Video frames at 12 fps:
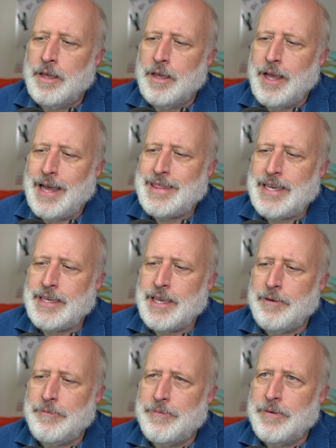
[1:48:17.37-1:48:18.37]
I think
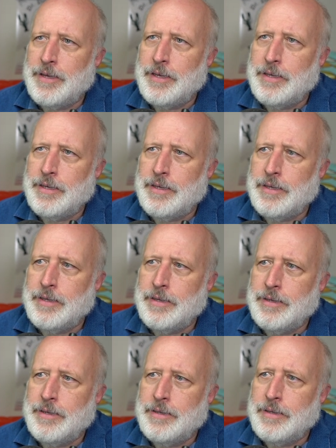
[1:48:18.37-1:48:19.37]
if,
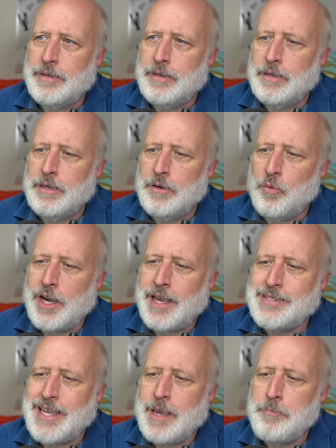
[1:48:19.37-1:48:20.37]
when
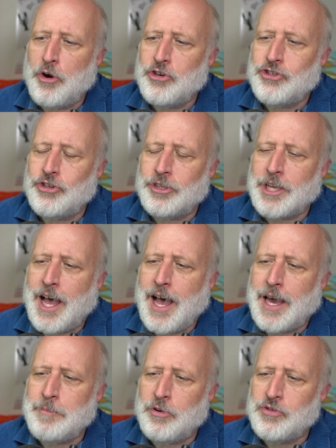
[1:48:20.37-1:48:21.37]
I say personal
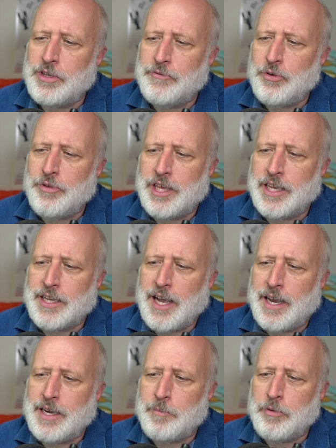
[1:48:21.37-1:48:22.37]
God, most of you think
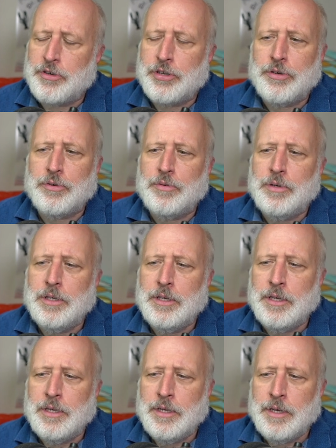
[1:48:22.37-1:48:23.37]
God number two,
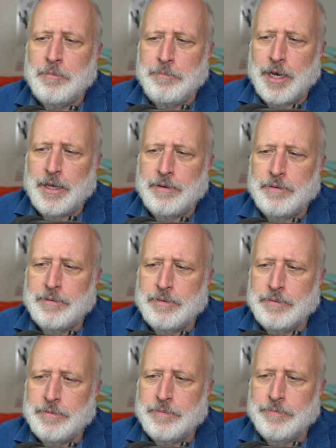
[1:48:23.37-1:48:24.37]
but
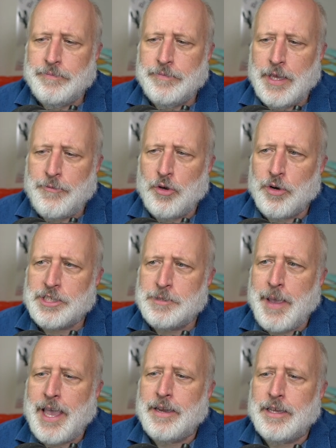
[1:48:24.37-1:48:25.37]
if you
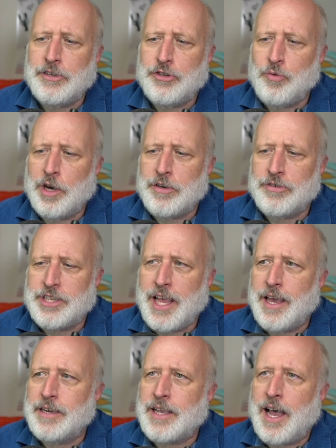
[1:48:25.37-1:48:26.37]
expand it to
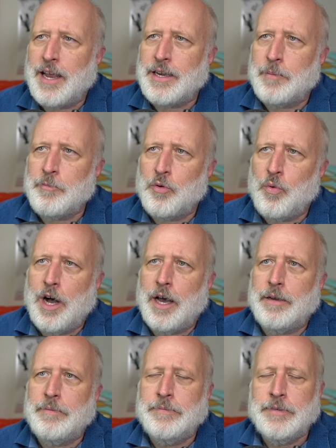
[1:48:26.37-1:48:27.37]
understand God number one,